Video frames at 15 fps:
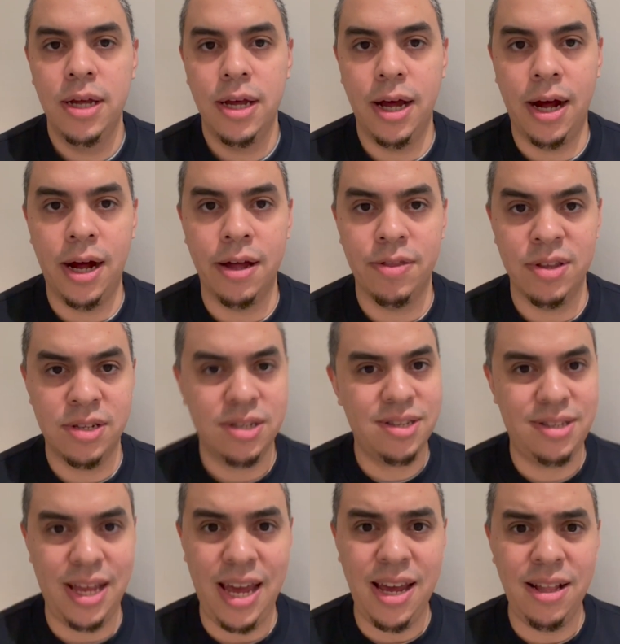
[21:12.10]
The
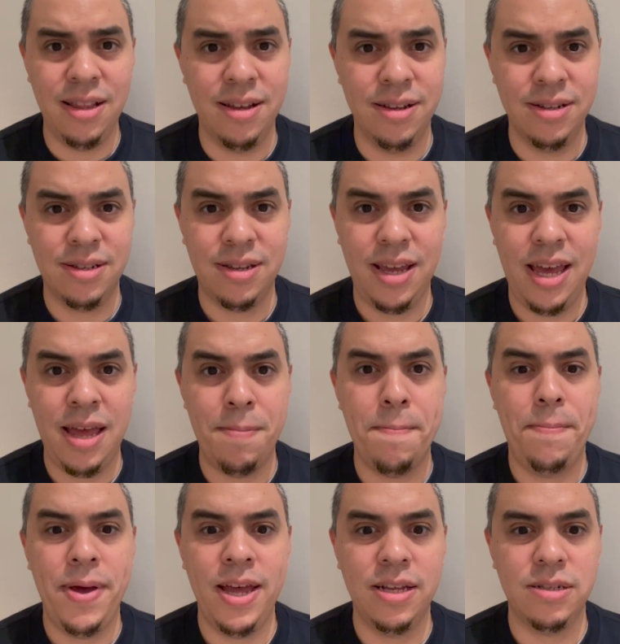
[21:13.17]
Steelers in
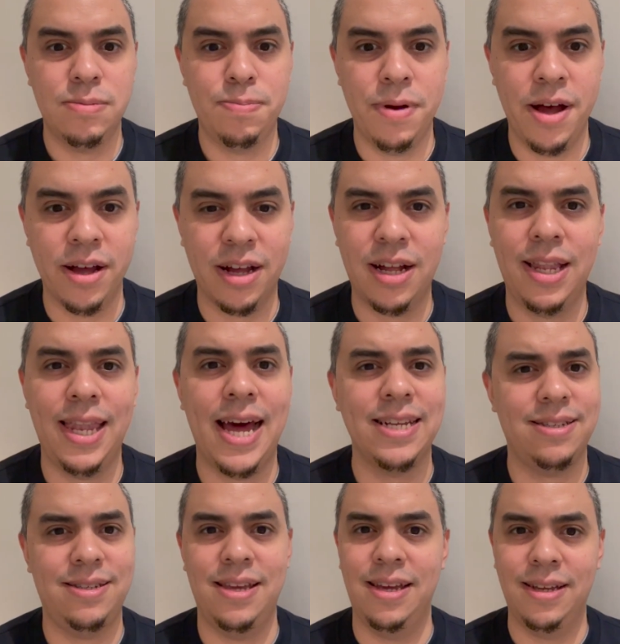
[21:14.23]
Pittsburgh,
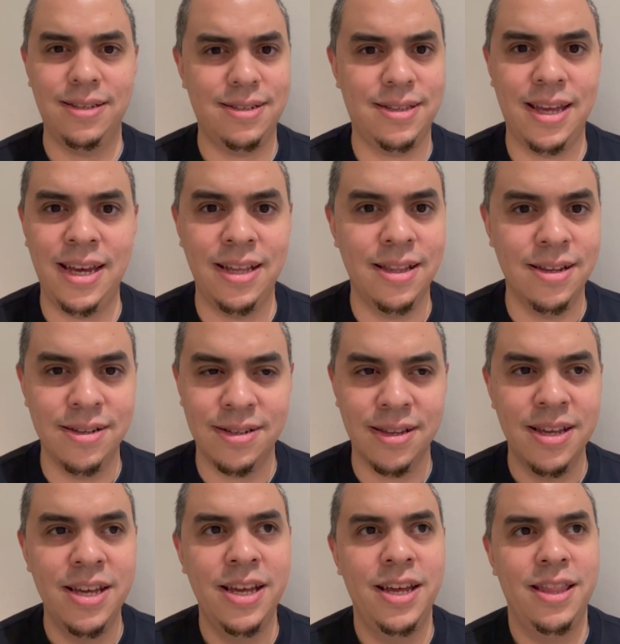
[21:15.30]
classic Steelers.
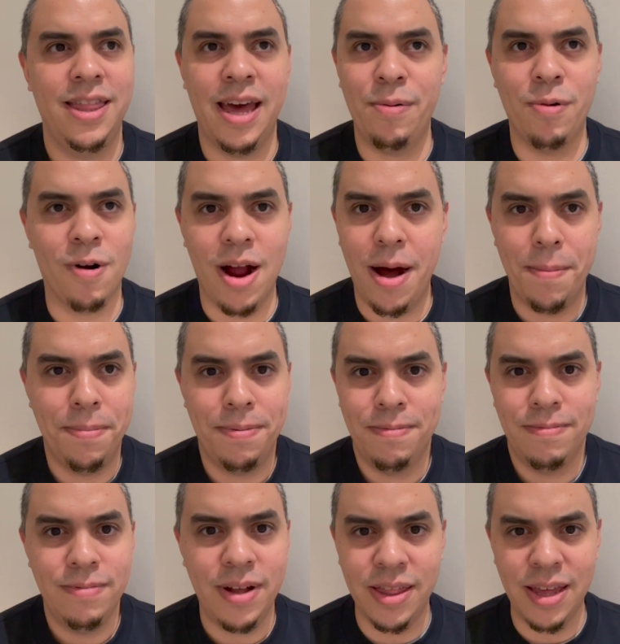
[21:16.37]
They were up,
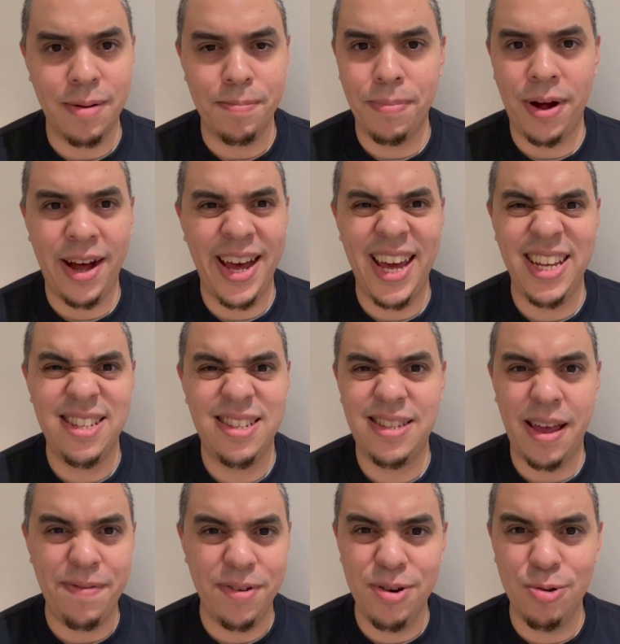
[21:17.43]
I think, by
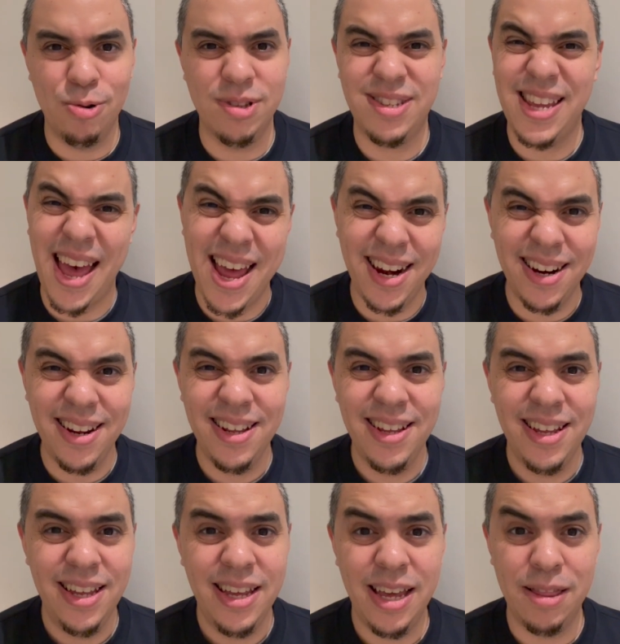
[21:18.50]
7 or 10
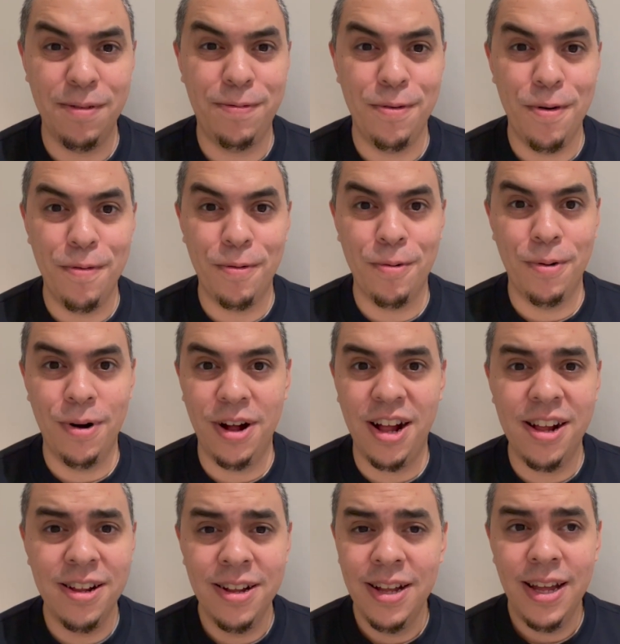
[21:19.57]
in the fourth
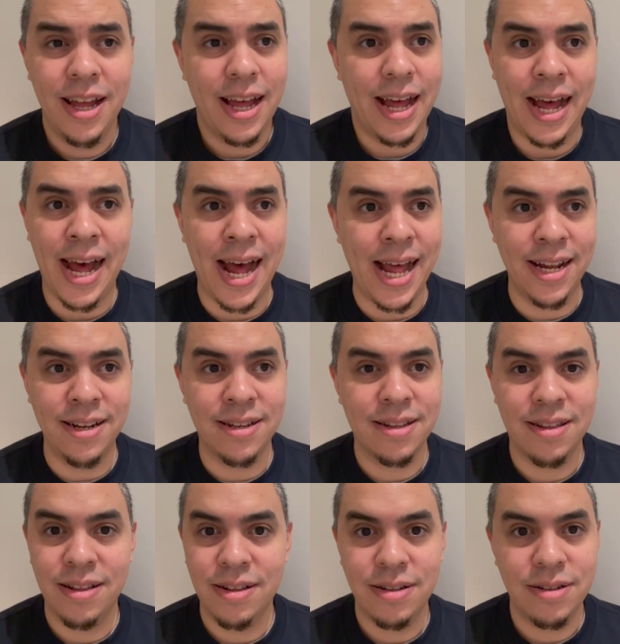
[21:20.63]
quarter. And
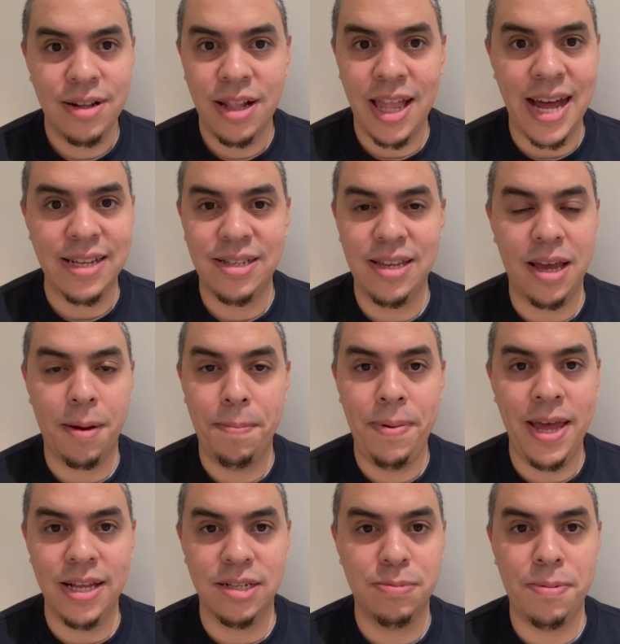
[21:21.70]
classic
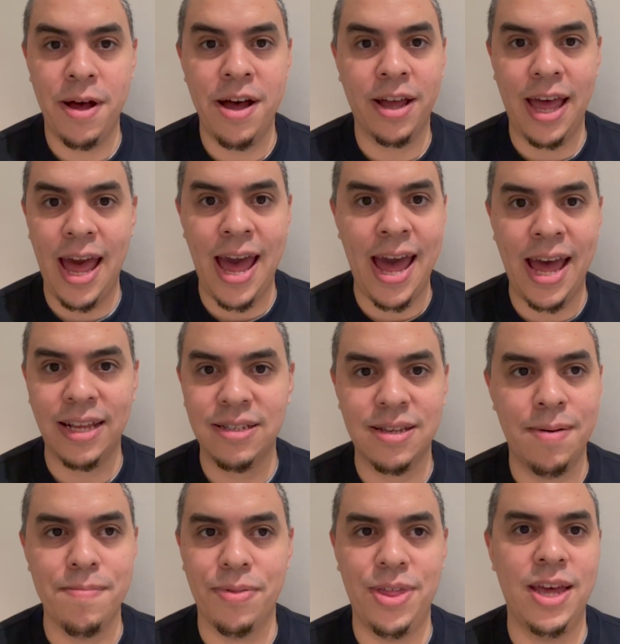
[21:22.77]
Pittsburgh air,
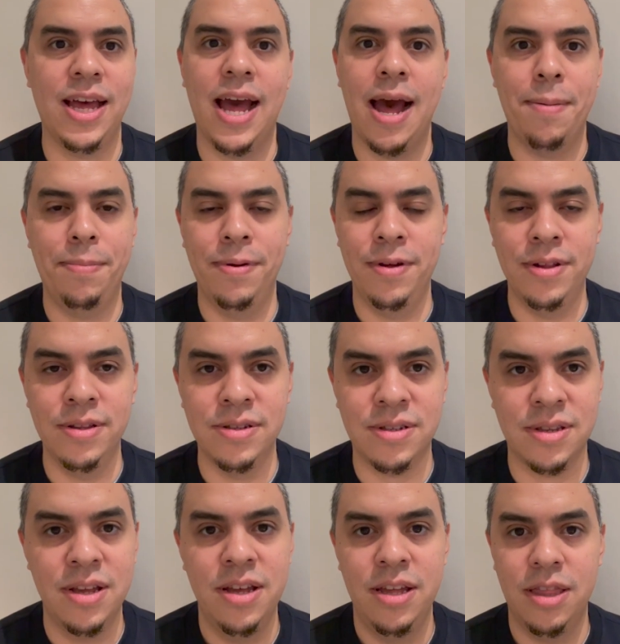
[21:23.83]
something
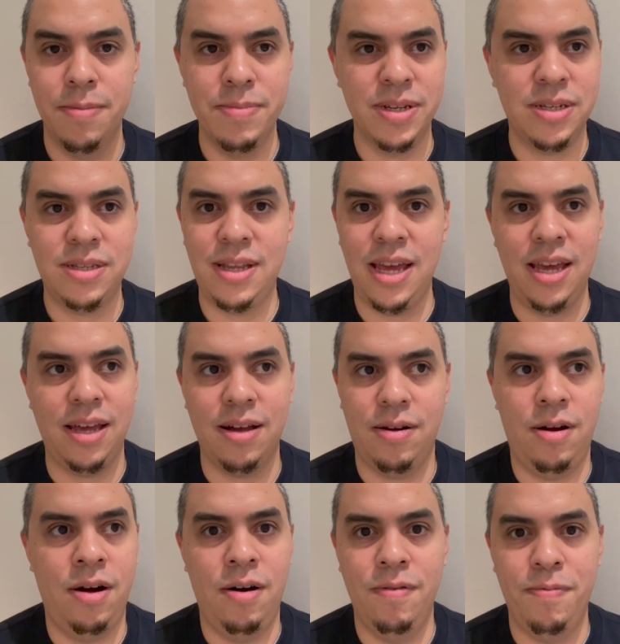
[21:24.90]
happens. The mystique
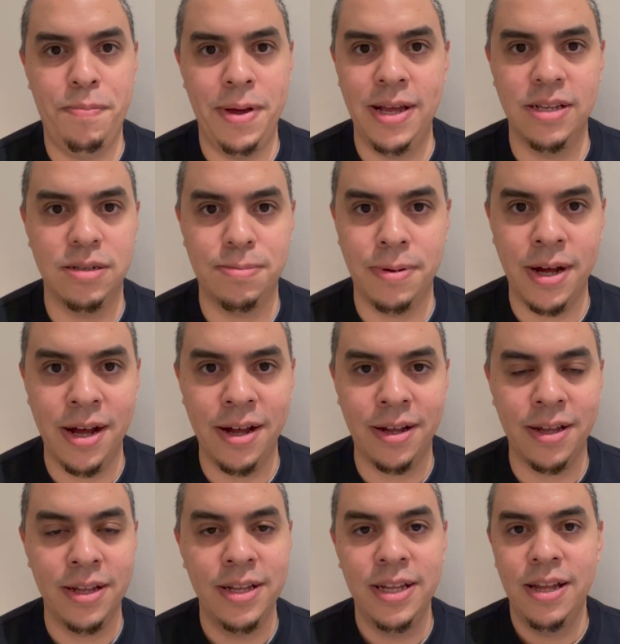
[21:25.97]
of
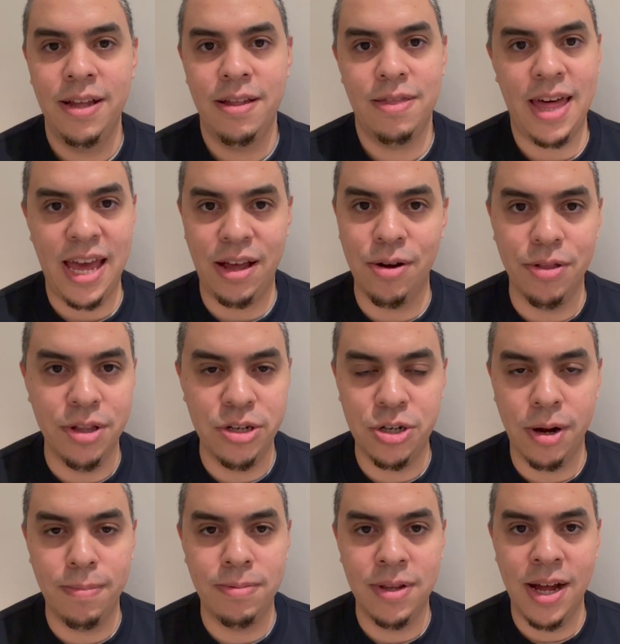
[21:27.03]
Pittsburgh. They got the
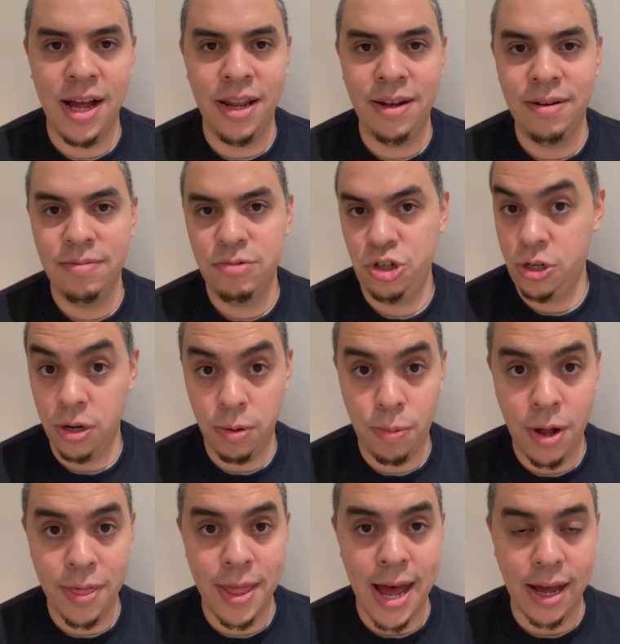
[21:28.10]
job done. Should have
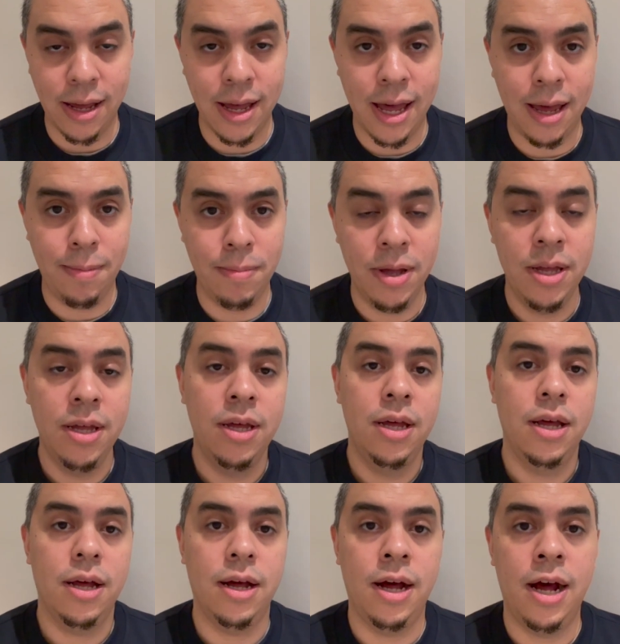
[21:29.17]
won that game.
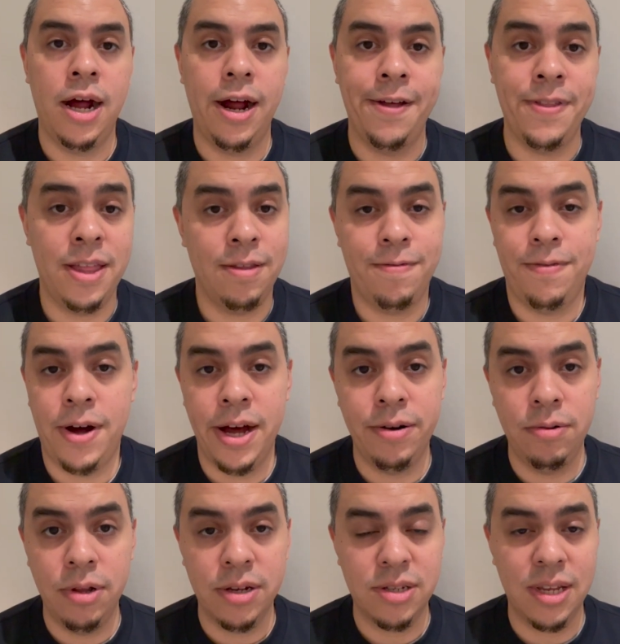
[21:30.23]
And then the
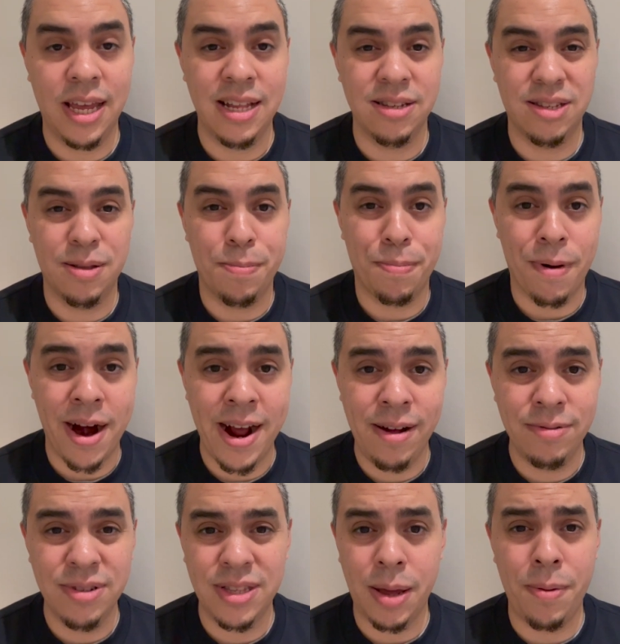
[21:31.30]
final loss against the
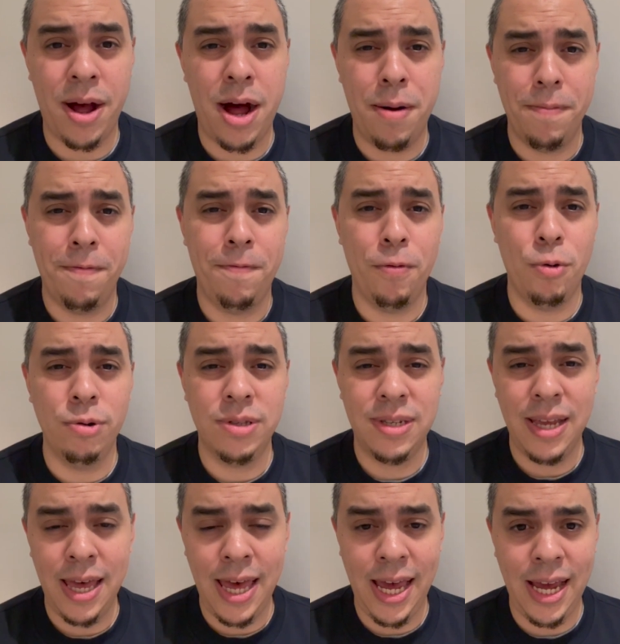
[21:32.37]
Browns, they were up
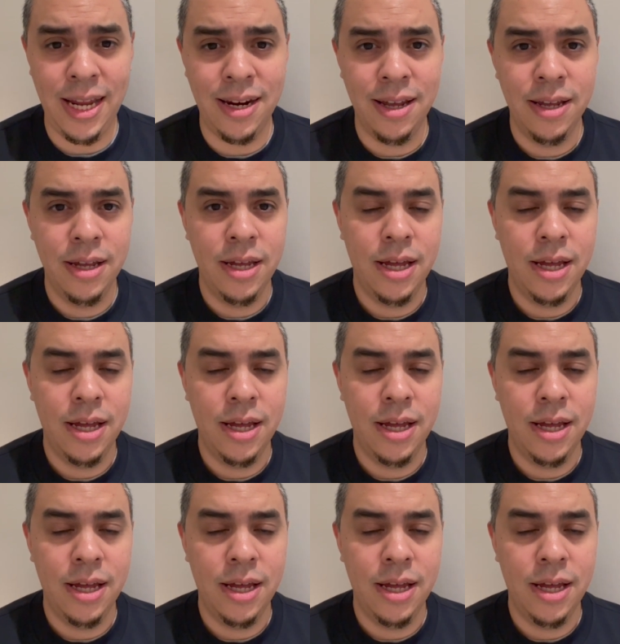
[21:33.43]
14.